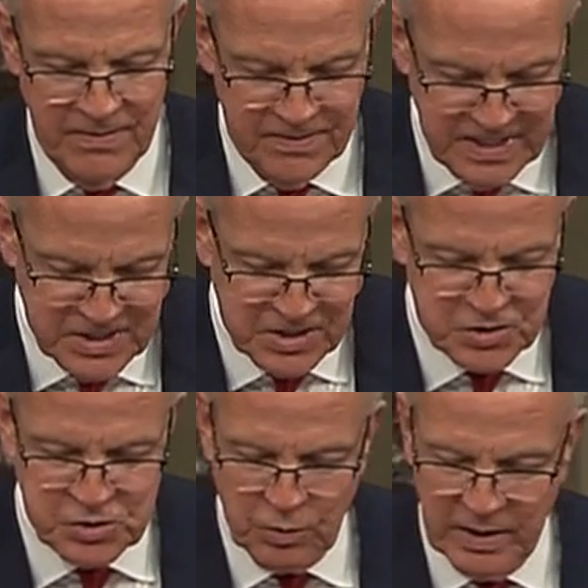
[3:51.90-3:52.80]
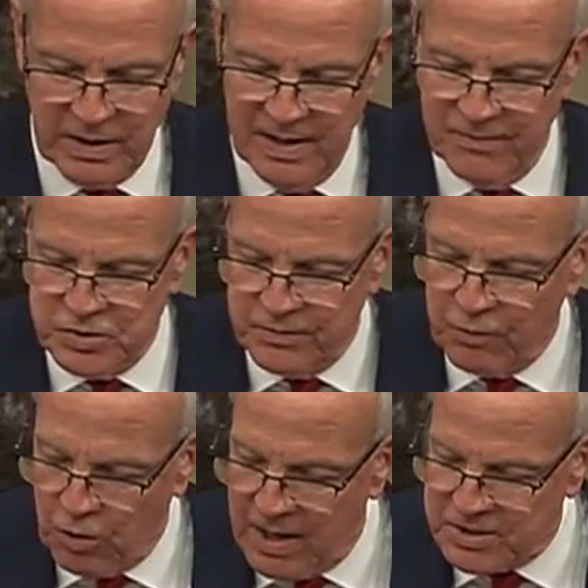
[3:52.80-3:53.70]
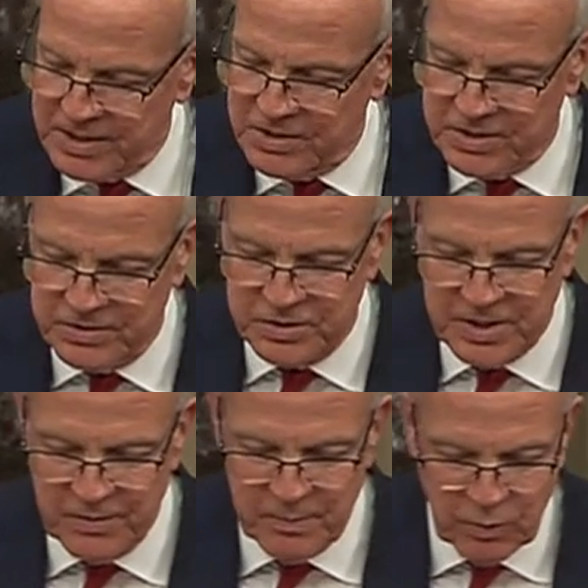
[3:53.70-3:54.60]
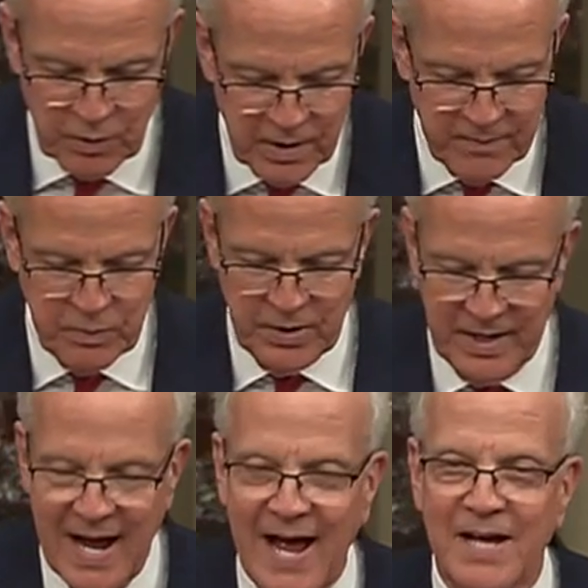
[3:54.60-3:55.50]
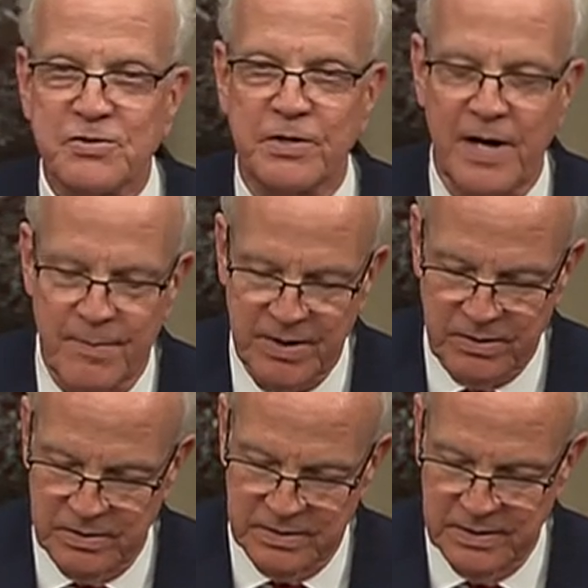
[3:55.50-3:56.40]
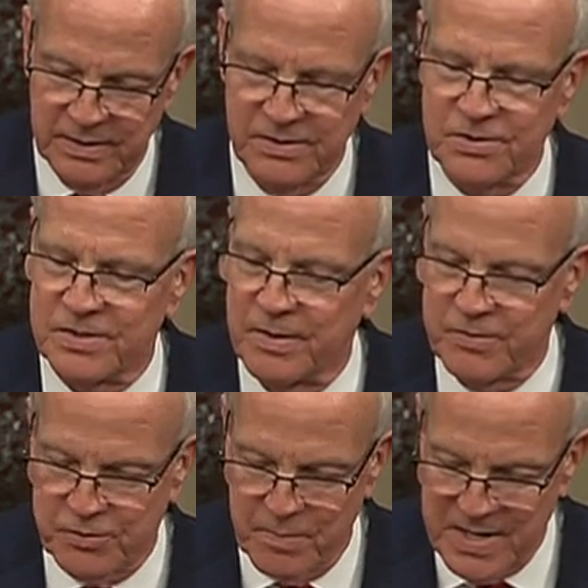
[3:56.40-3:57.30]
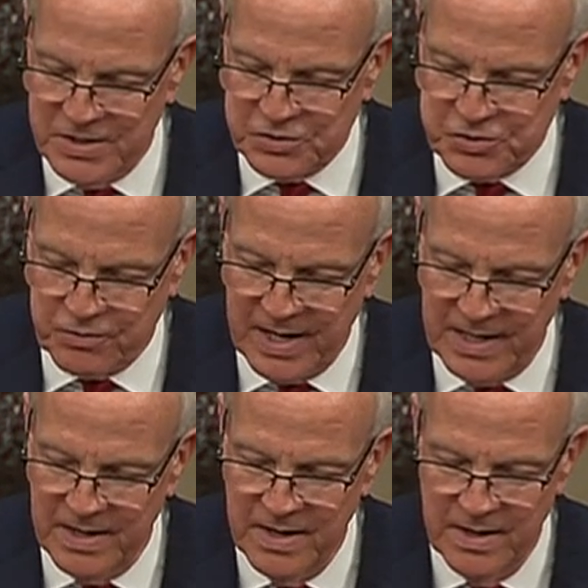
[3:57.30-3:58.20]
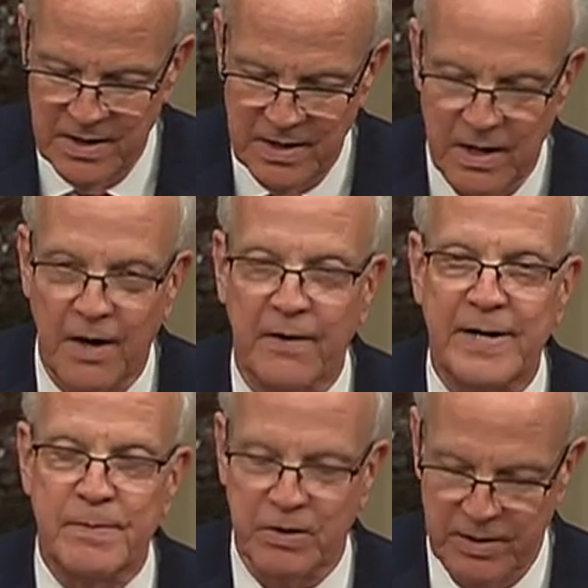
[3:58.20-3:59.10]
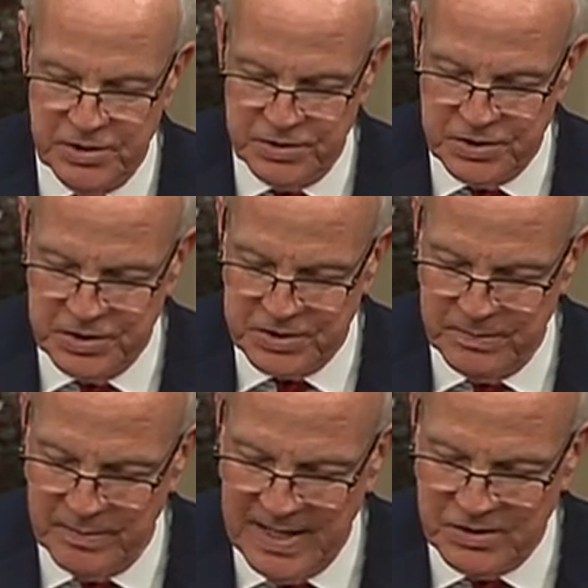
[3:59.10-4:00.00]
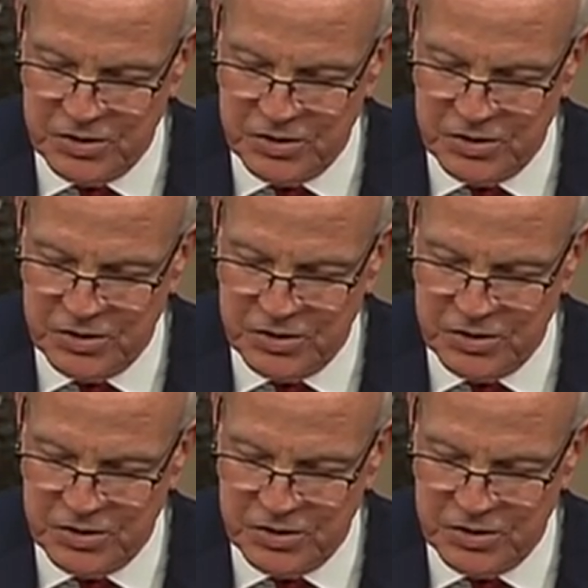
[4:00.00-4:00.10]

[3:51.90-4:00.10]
These historic levels of crossings at the southern border have put an astronomical, just a tremendous strain on our immigration system and